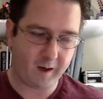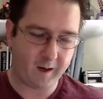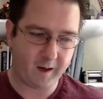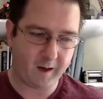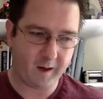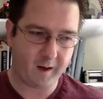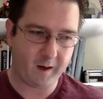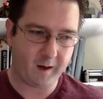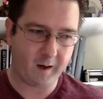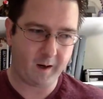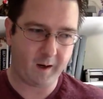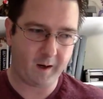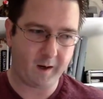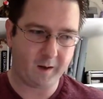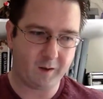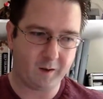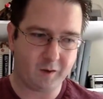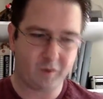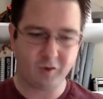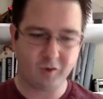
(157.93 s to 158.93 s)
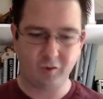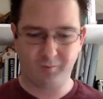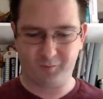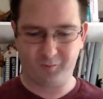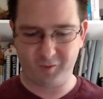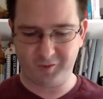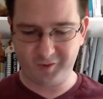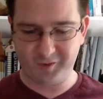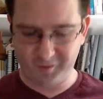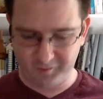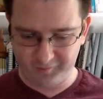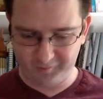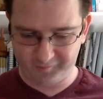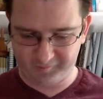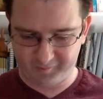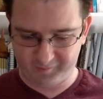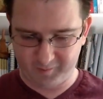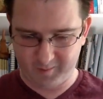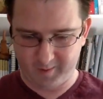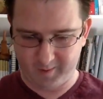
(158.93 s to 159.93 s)
and you
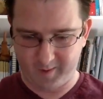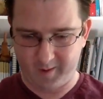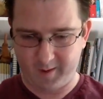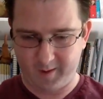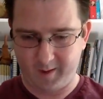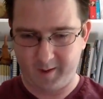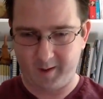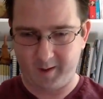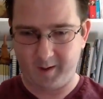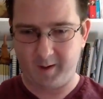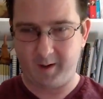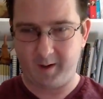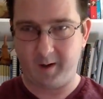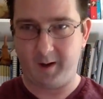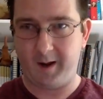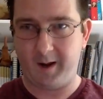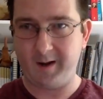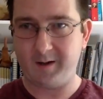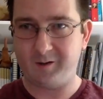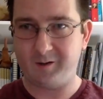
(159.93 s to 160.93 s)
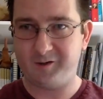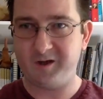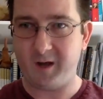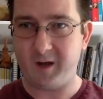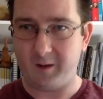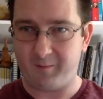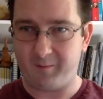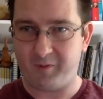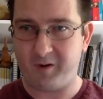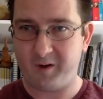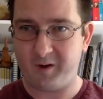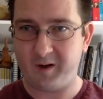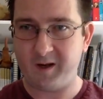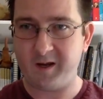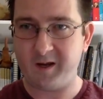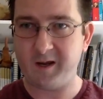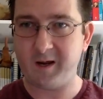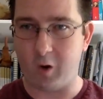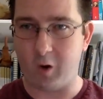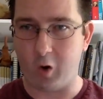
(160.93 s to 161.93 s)
produce a dip
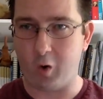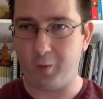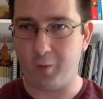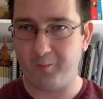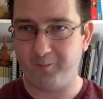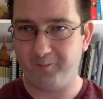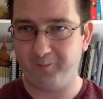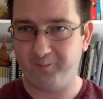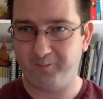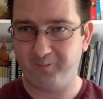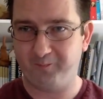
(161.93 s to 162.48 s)
here,